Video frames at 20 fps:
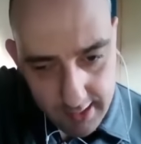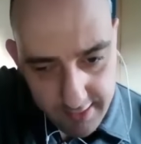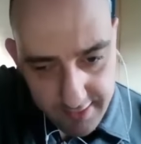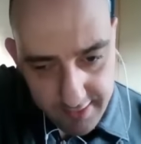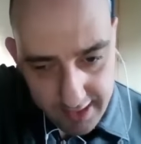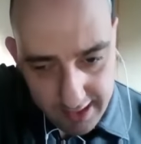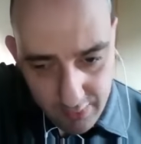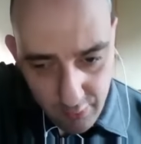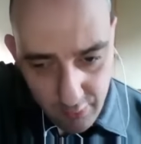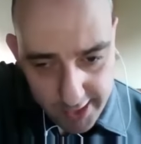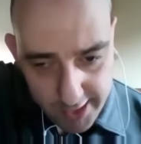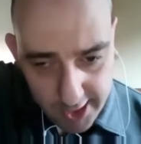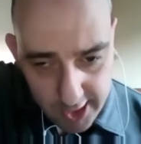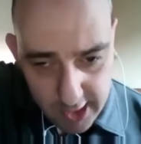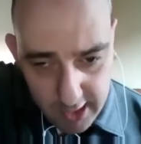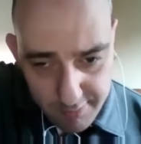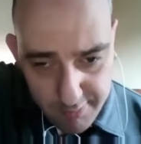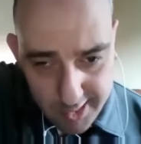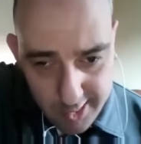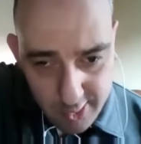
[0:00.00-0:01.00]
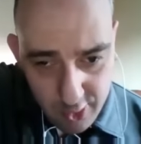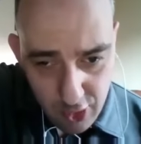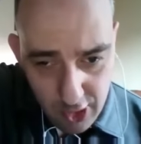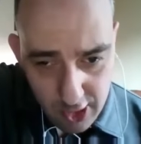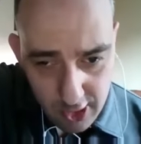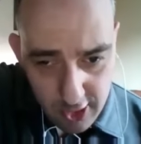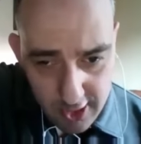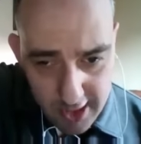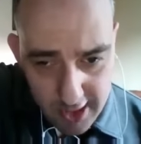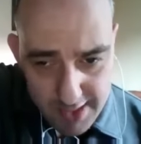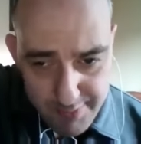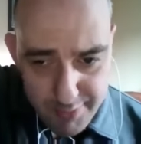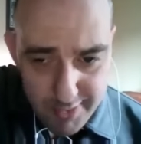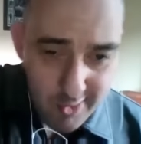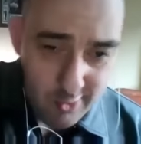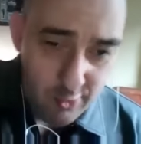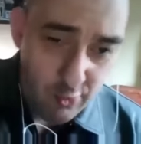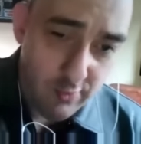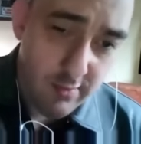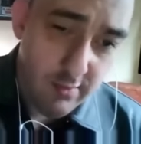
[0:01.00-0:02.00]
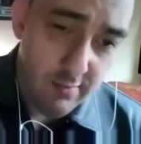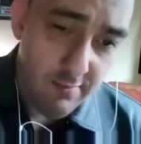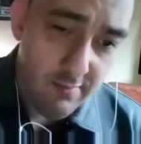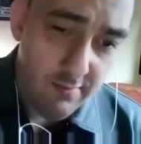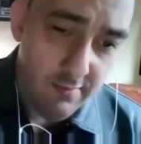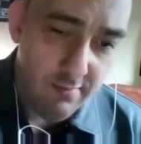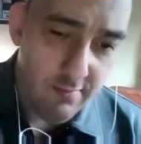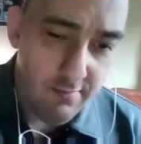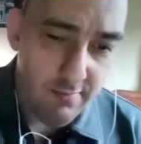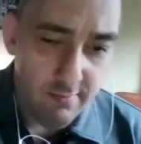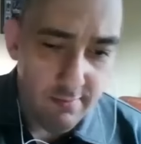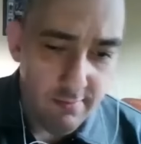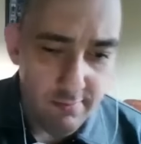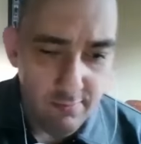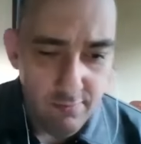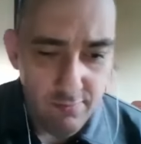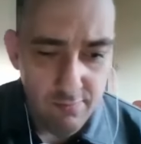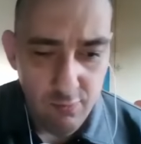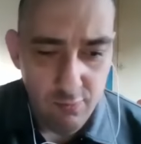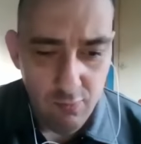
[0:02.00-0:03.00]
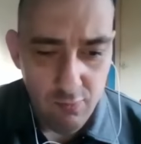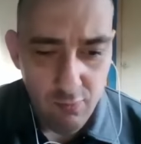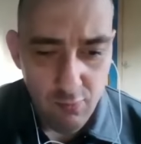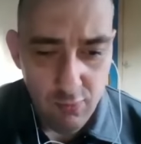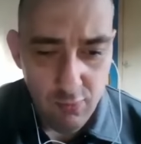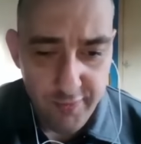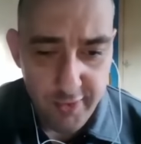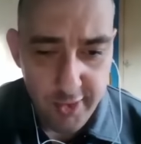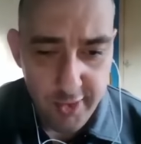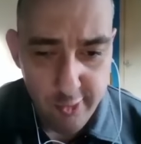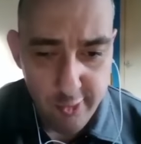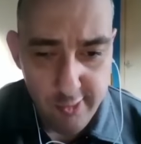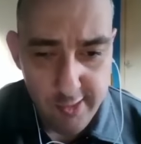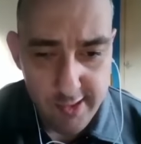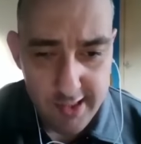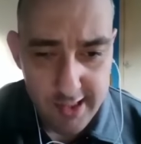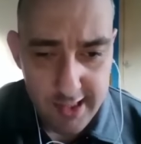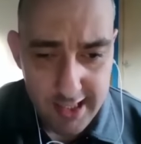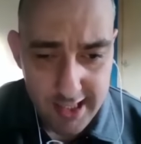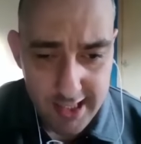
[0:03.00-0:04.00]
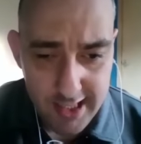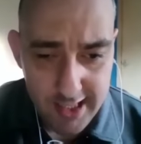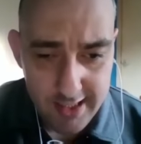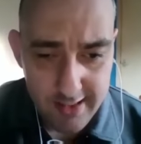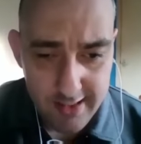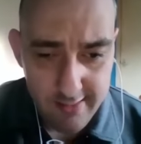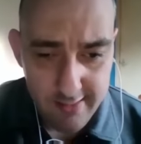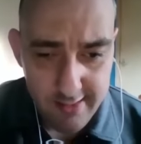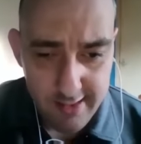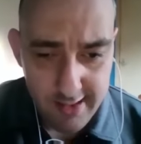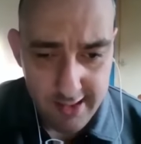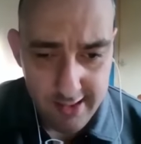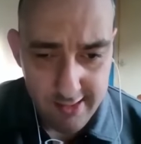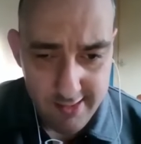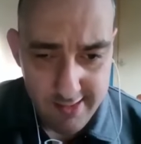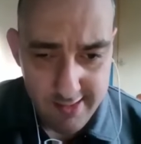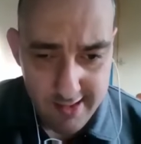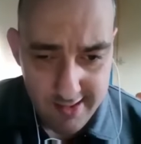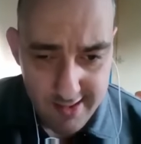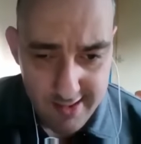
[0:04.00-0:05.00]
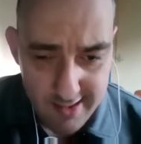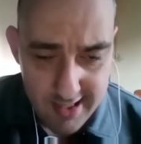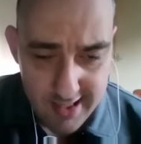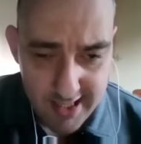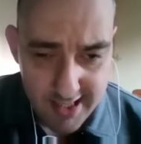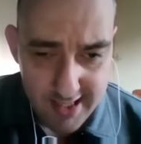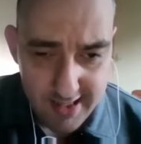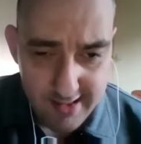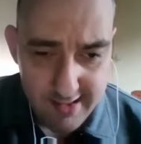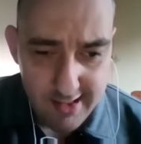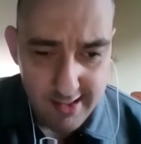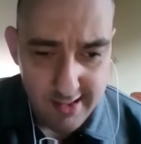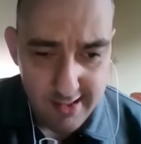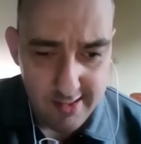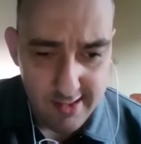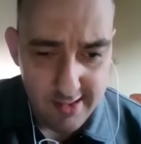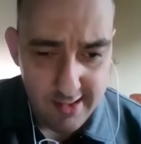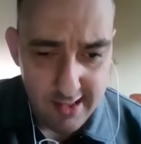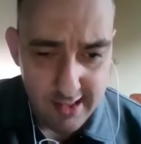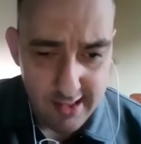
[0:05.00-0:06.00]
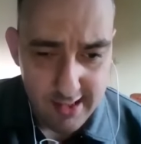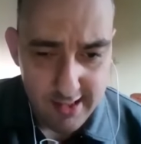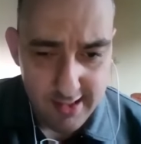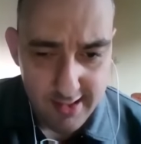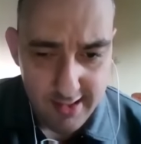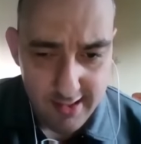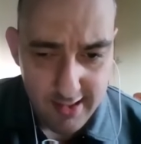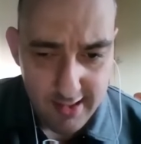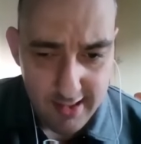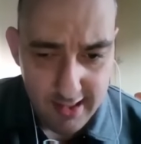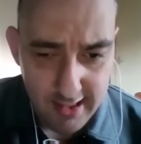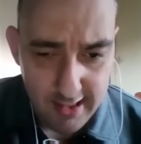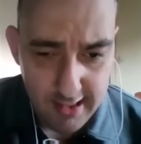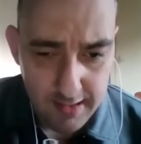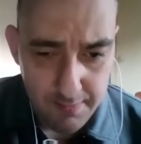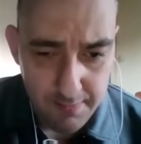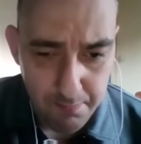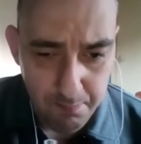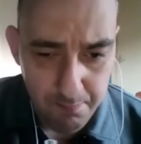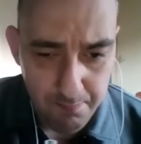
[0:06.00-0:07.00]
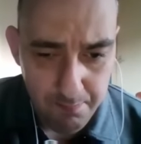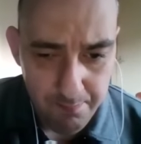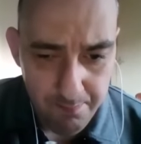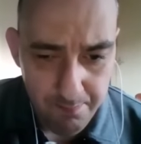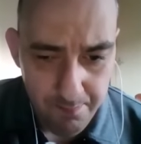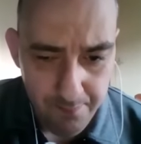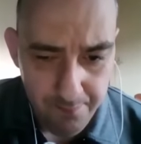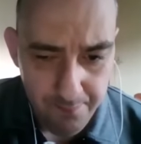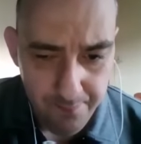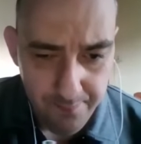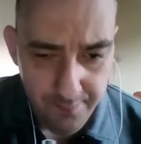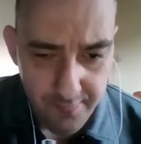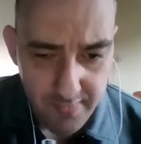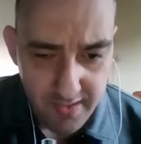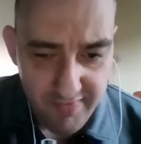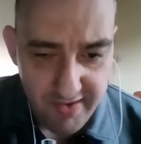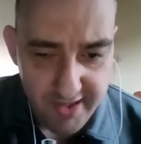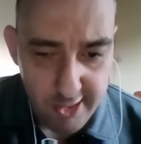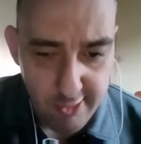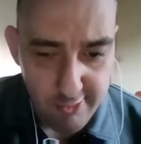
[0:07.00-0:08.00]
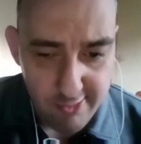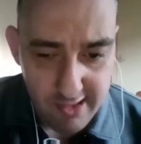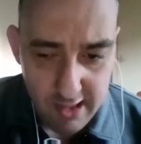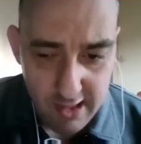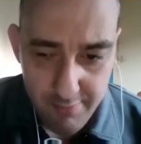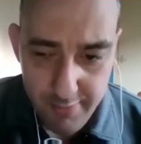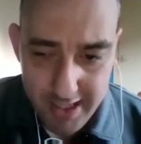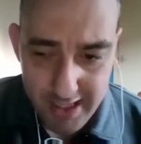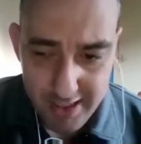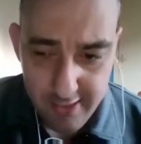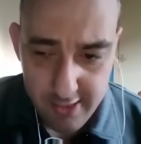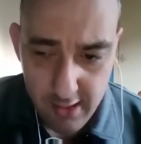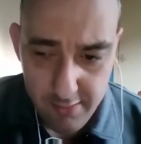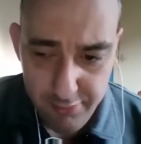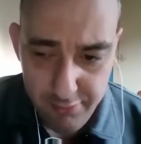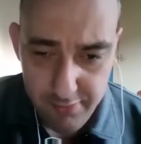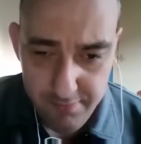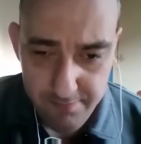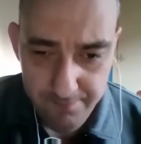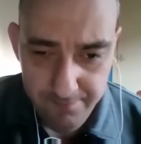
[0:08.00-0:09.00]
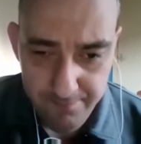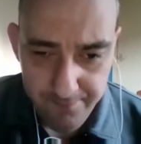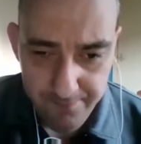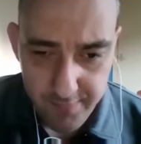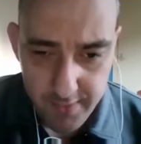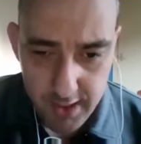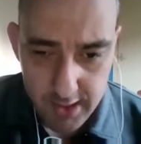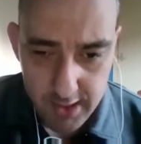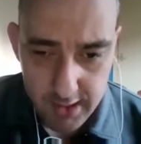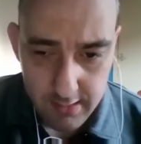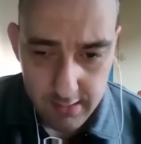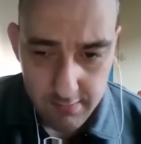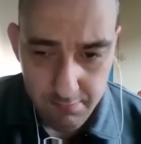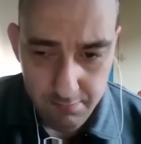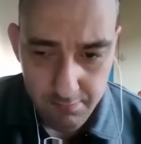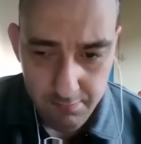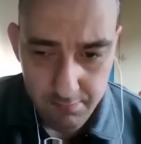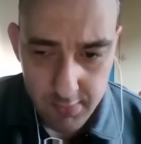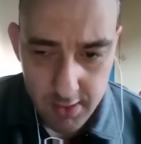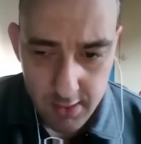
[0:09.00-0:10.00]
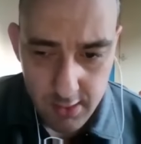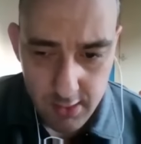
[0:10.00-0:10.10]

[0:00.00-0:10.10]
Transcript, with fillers: that when it comes to our episode reviews and uh, 60 second things, um, the videos are backed up. Um,